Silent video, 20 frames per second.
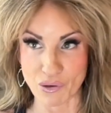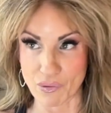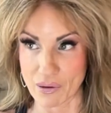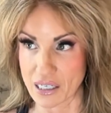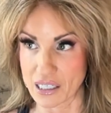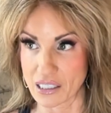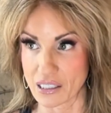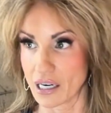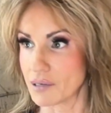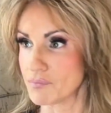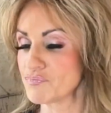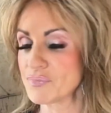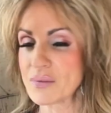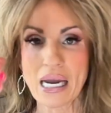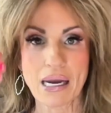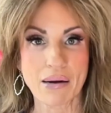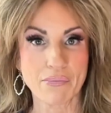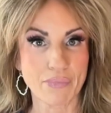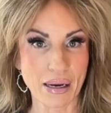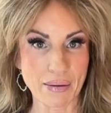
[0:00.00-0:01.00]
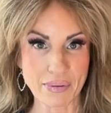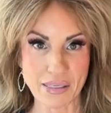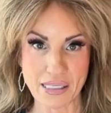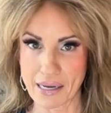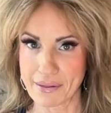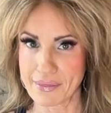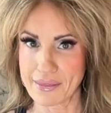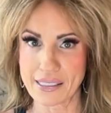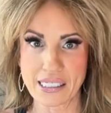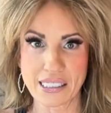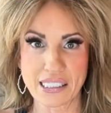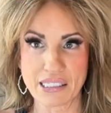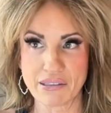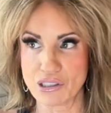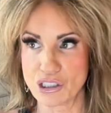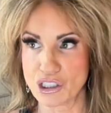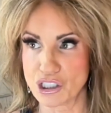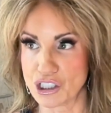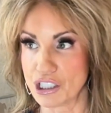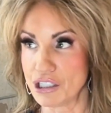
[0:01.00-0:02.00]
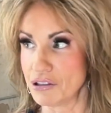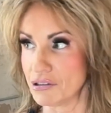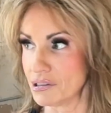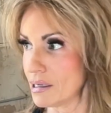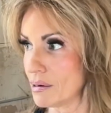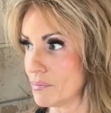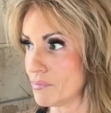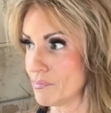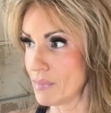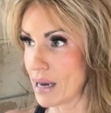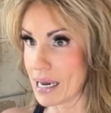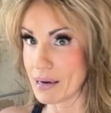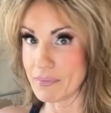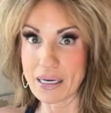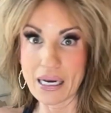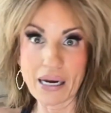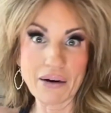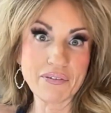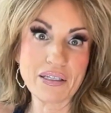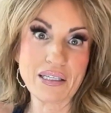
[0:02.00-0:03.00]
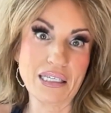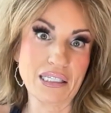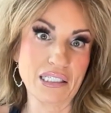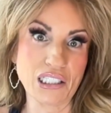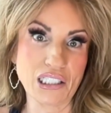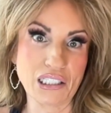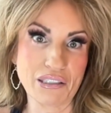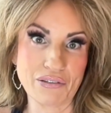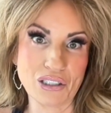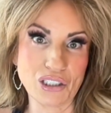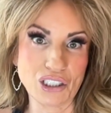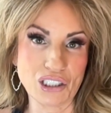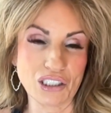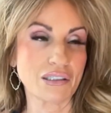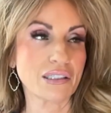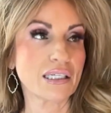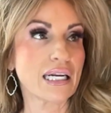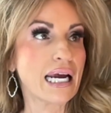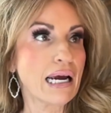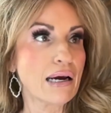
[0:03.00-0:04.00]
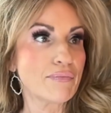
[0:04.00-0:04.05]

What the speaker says: working on. Maybe nothing to do with June. Maybe everything to do with June.